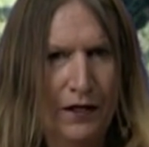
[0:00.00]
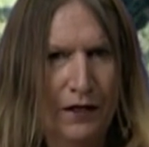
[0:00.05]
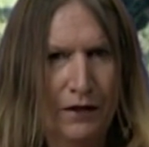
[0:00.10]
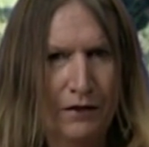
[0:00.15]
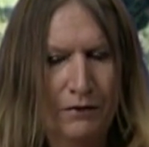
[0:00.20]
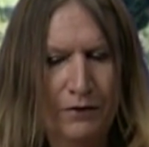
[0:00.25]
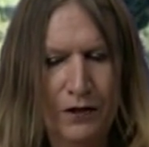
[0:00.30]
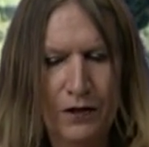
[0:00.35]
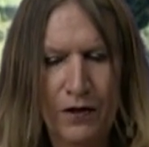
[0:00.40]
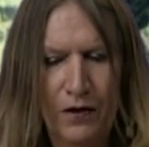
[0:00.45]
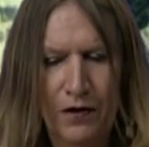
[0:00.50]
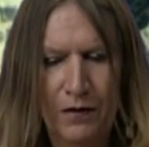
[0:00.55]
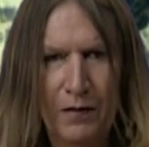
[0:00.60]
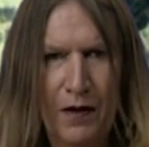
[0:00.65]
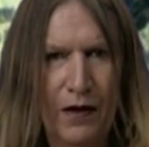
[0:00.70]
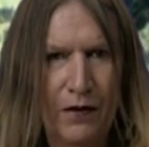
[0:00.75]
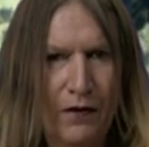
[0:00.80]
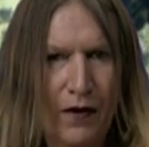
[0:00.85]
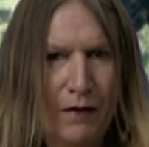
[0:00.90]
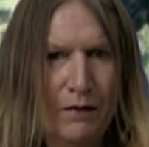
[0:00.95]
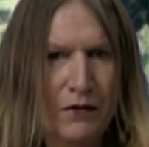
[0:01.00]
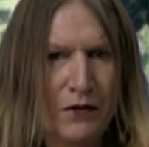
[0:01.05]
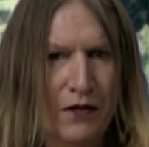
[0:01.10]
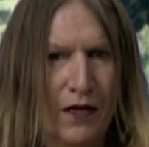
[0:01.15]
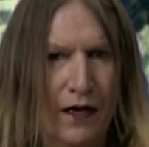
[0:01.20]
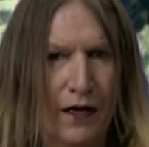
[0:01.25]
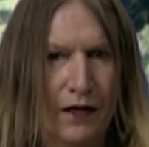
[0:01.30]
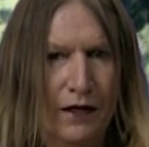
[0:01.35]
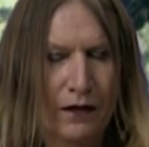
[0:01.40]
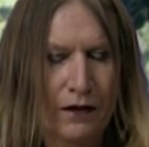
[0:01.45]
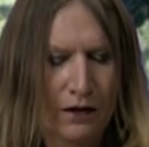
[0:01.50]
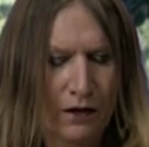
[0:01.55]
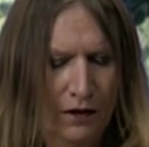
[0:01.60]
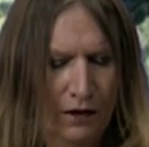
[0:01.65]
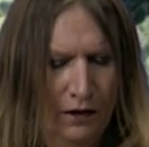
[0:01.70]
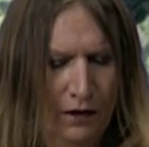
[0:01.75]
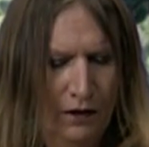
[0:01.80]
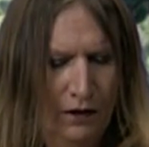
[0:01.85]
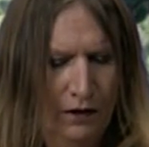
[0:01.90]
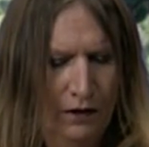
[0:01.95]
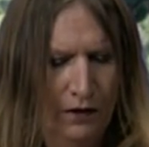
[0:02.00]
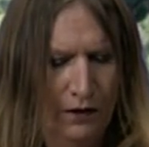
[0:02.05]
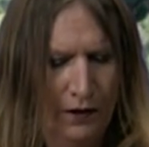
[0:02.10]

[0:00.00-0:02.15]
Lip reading: and if you go to my website, you